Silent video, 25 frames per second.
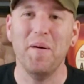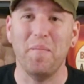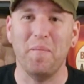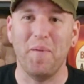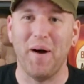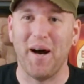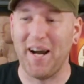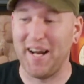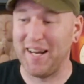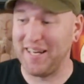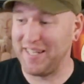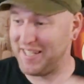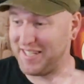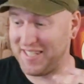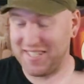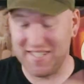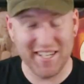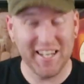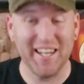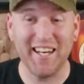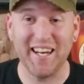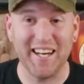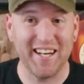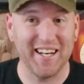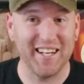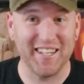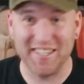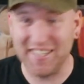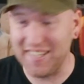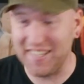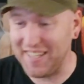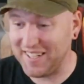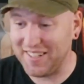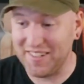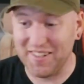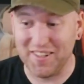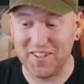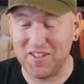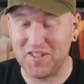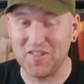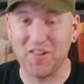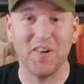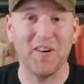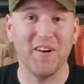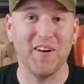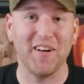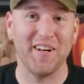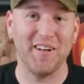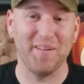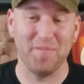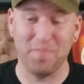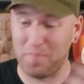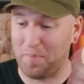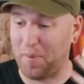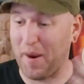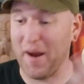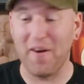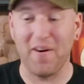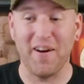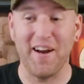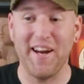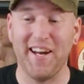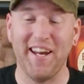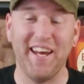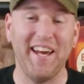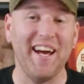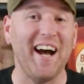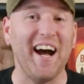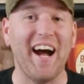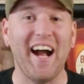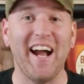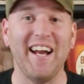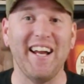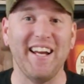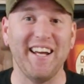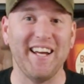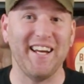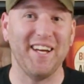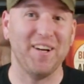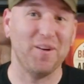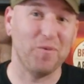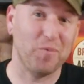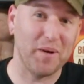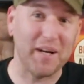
by digging it in the dirt, burying it, hiding it,